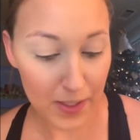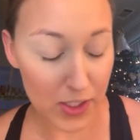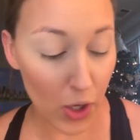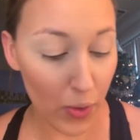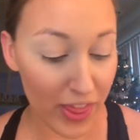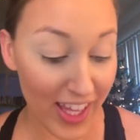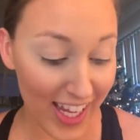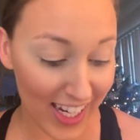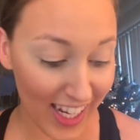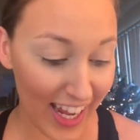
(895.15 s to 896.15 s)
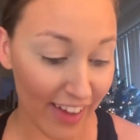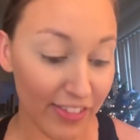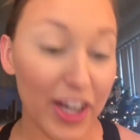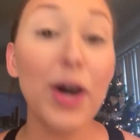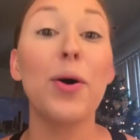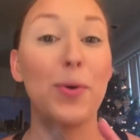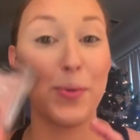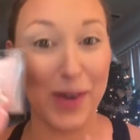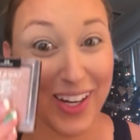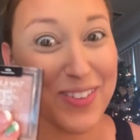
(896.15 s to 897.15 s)
So then I have the
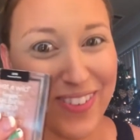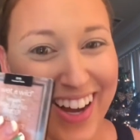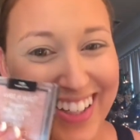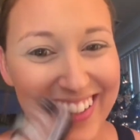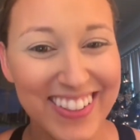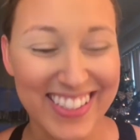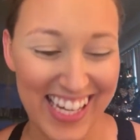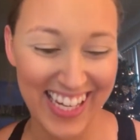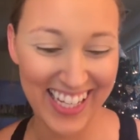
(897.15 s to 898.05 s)
Wet n Wild.